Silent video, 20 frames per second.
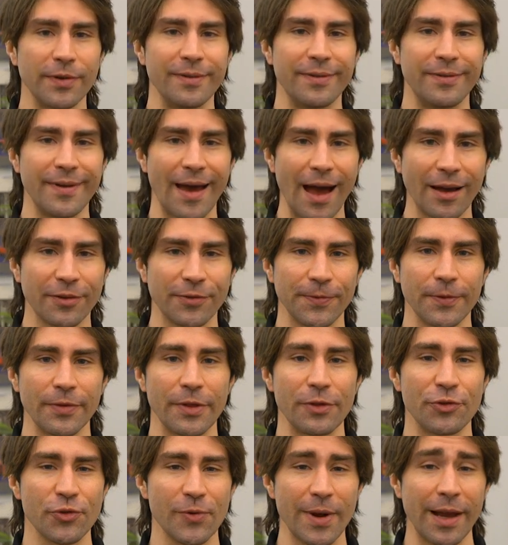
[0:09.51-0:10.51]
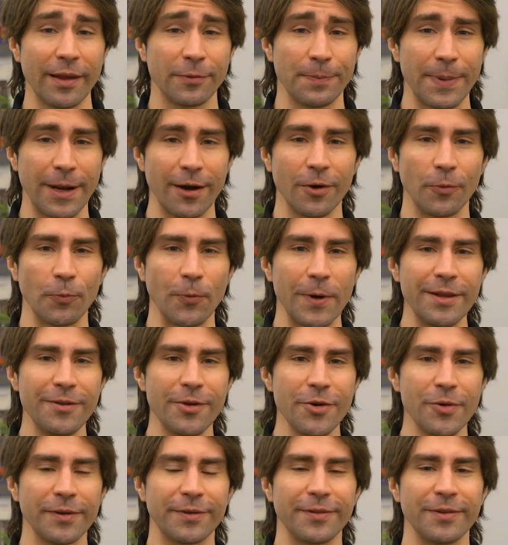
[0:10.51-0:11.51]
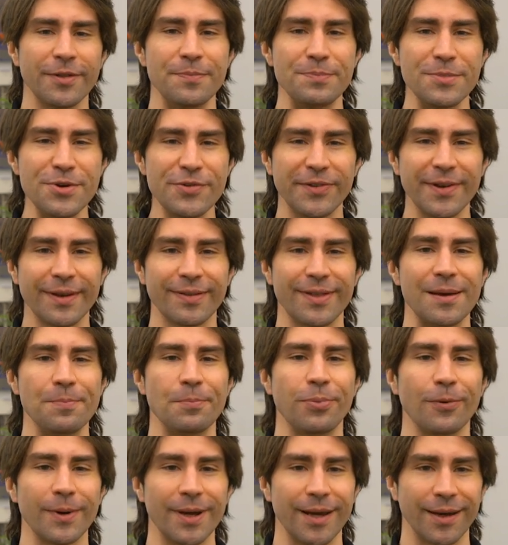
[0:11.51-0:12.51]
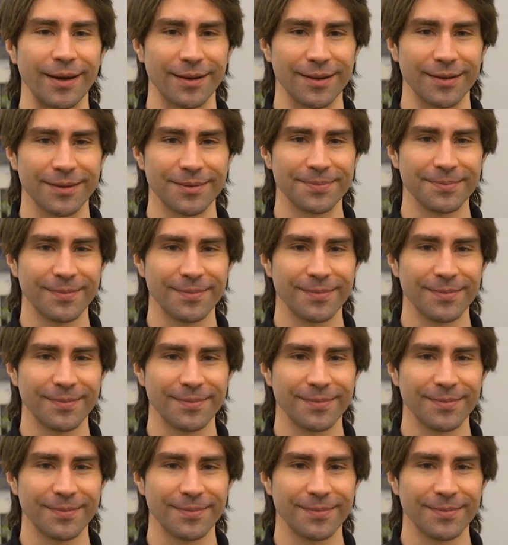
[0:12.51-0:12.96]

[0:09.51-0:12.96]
and DACs for the transparent window into the music they bring.